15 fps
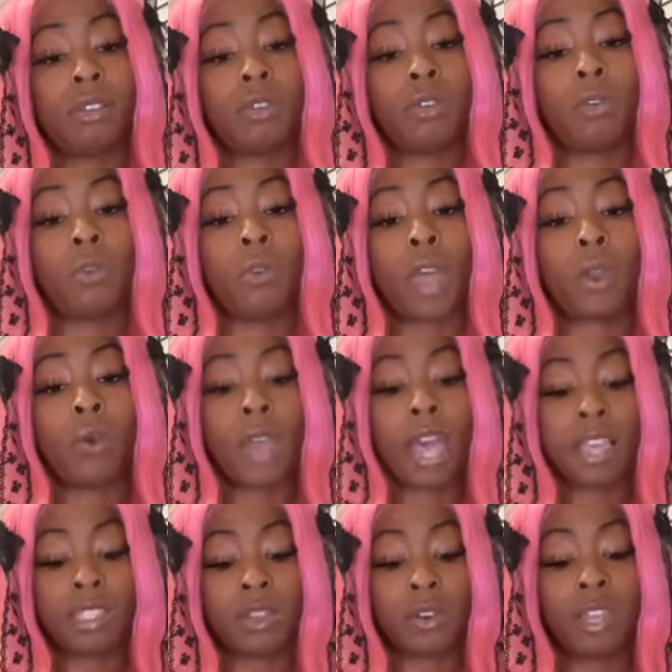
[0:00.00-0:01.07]
or like who
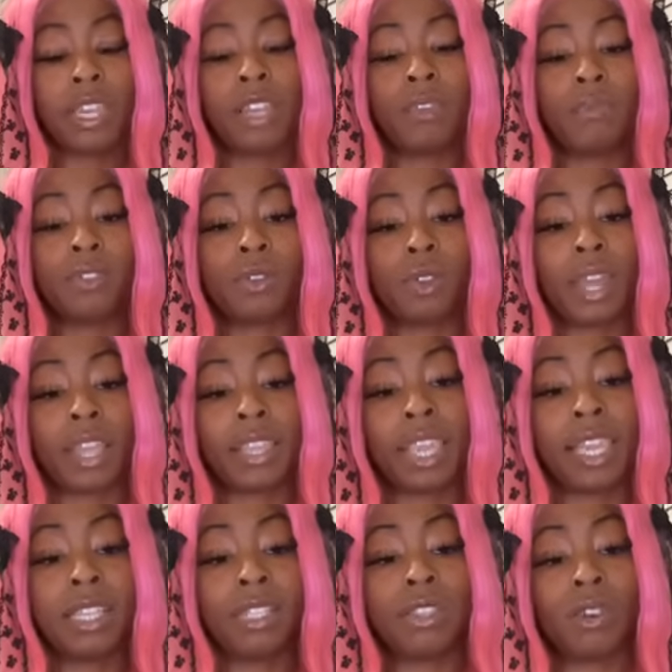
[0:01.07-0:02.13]
has certain gifts or like they
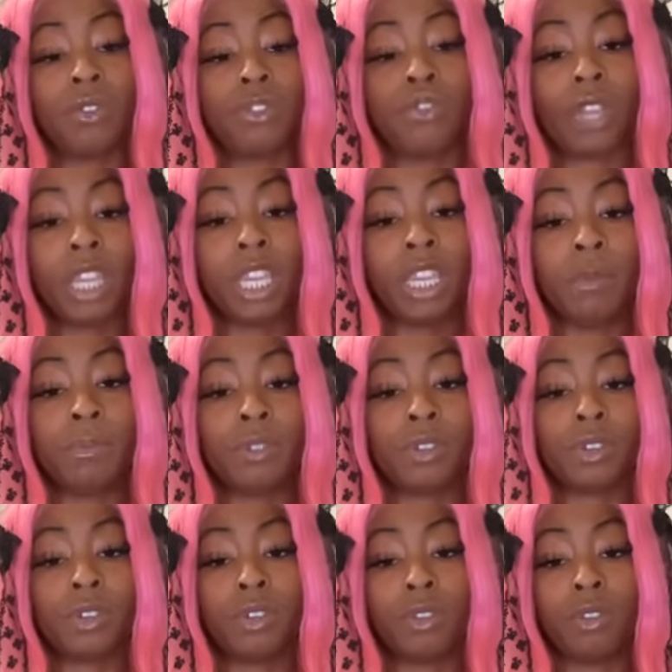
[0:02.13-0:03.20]
get certain dreams
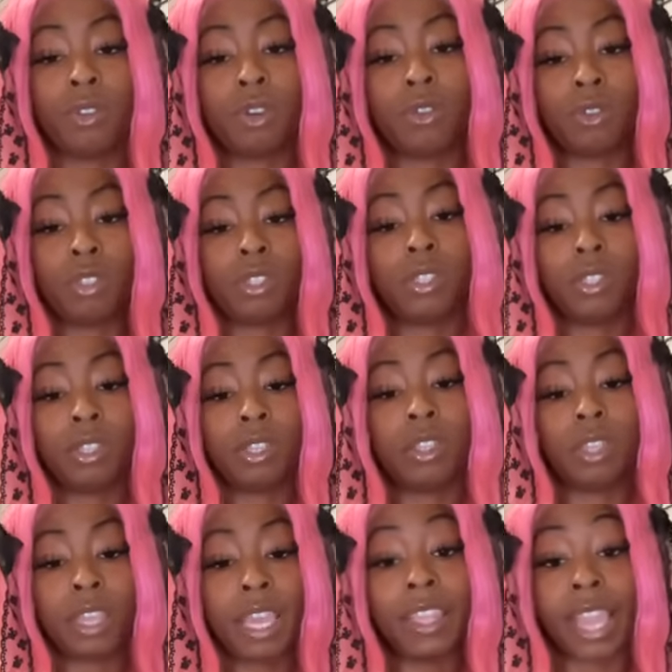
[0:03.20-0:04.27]
or you
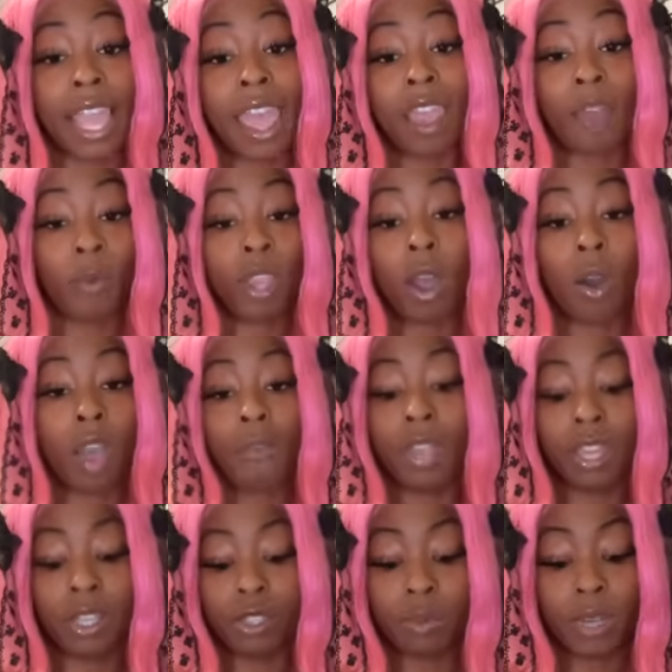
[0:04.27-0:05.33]
know they we all have an
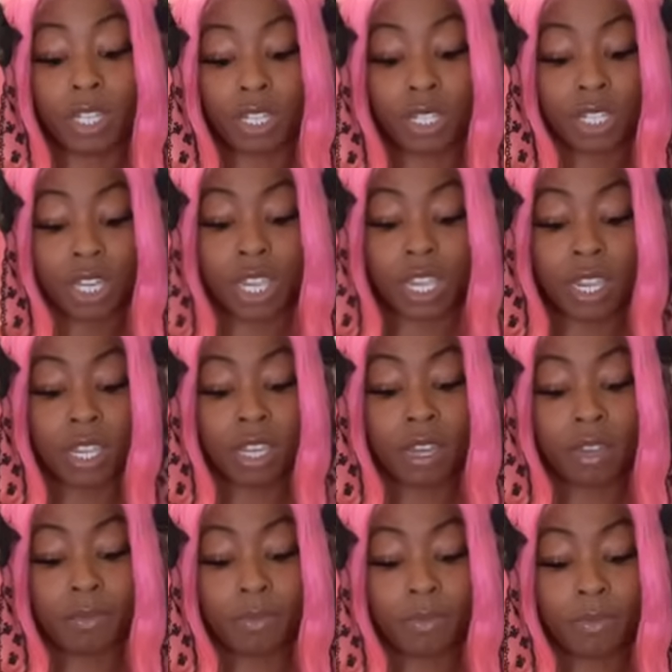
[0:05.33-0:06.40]
intuition shit
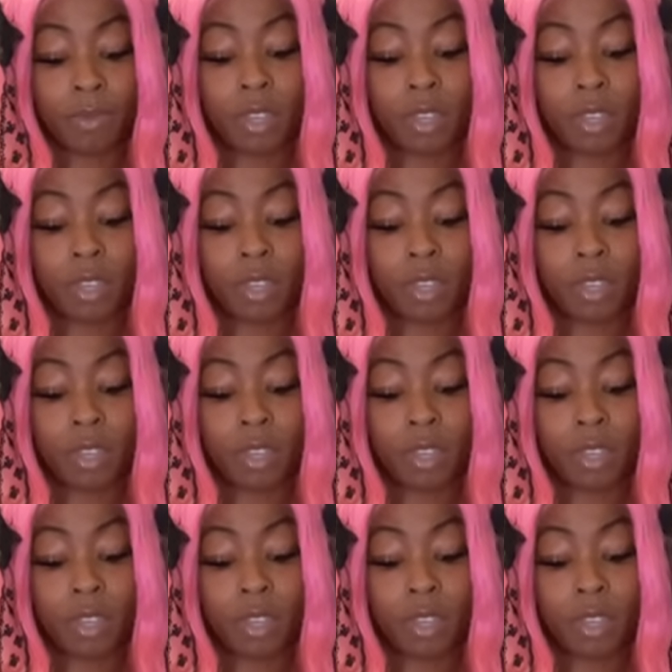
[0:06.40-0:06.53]
um